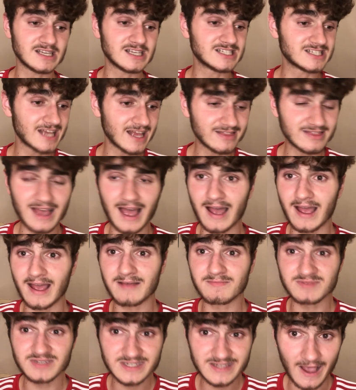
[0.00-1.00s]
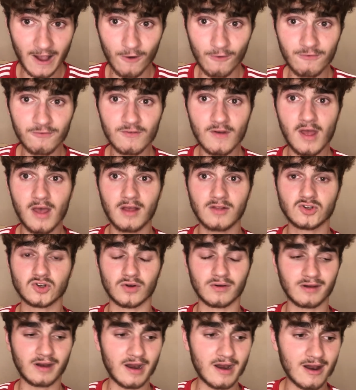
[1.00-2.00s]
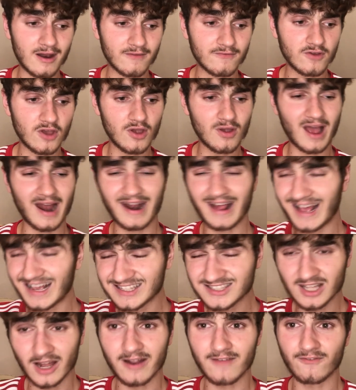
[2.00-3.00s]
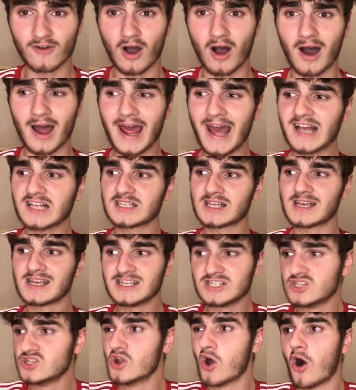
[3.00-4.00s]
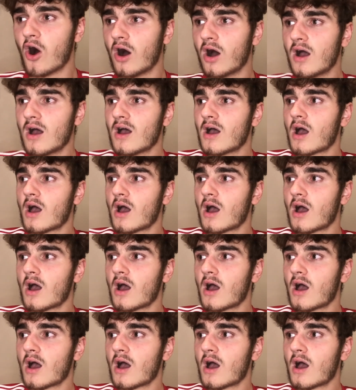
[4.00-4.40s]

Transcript: He said that himself during an interview and has done it for Ajax. He's not